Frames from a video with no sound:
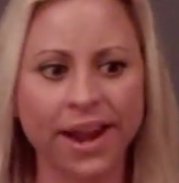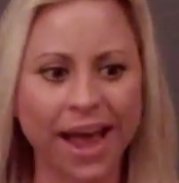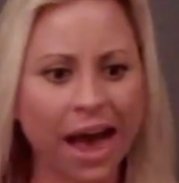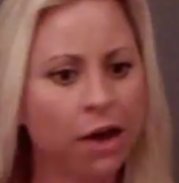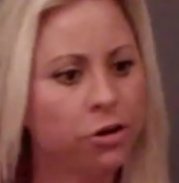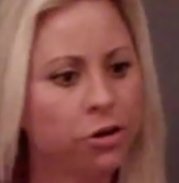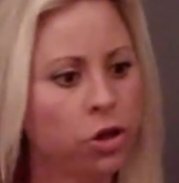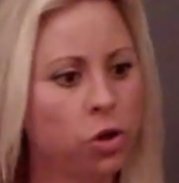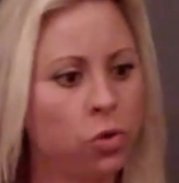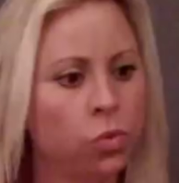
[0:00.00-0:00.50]

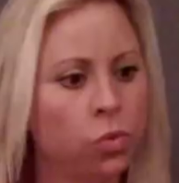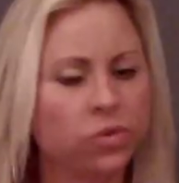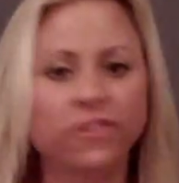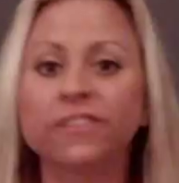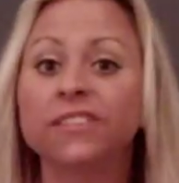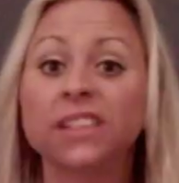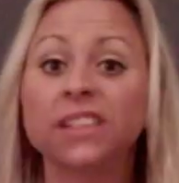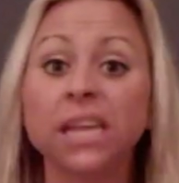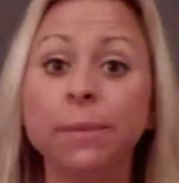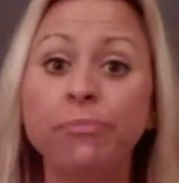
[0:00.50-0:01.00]
How do you
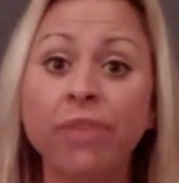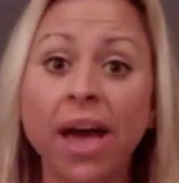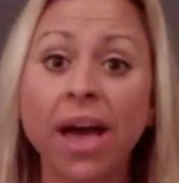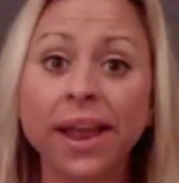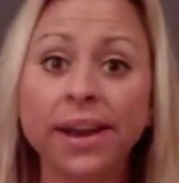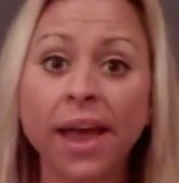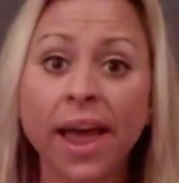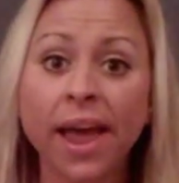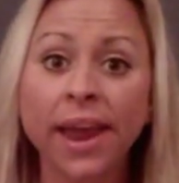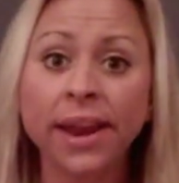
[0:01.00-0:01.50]
sleep
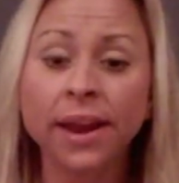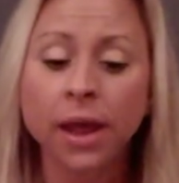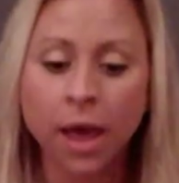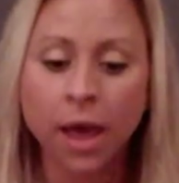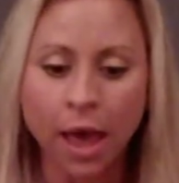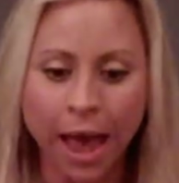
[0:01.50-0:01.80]
that night?